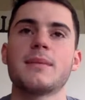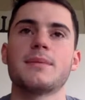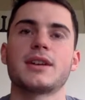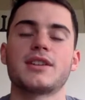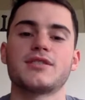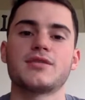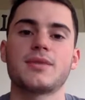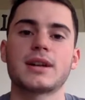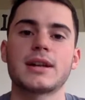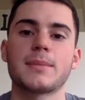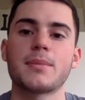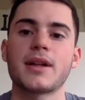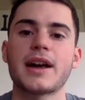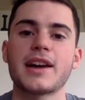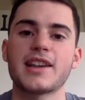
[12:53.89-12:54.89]
because you want to
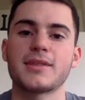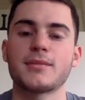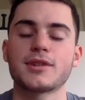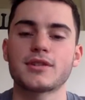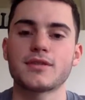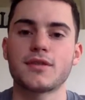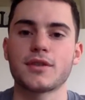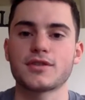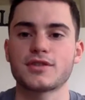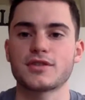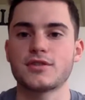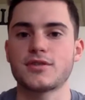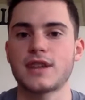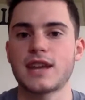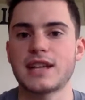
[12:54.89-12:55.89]
apply as much force
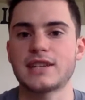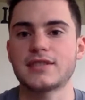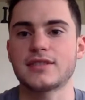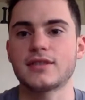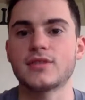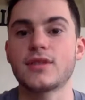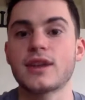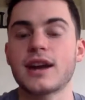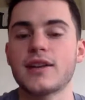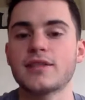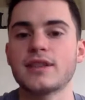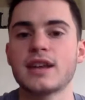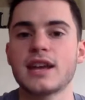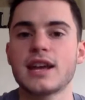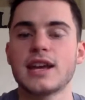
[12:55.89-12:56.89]
as you can to the
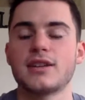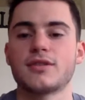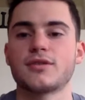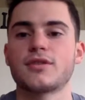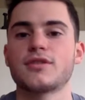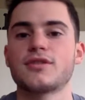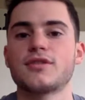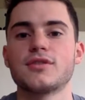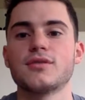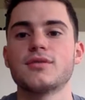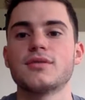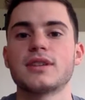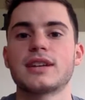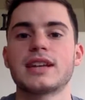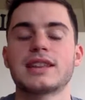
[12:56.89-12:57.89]
ground in order
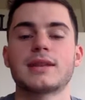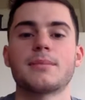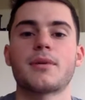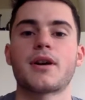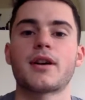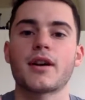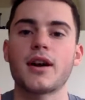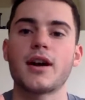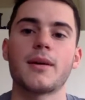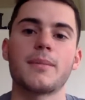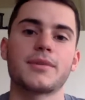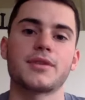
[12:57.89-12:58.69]
to get the bar up.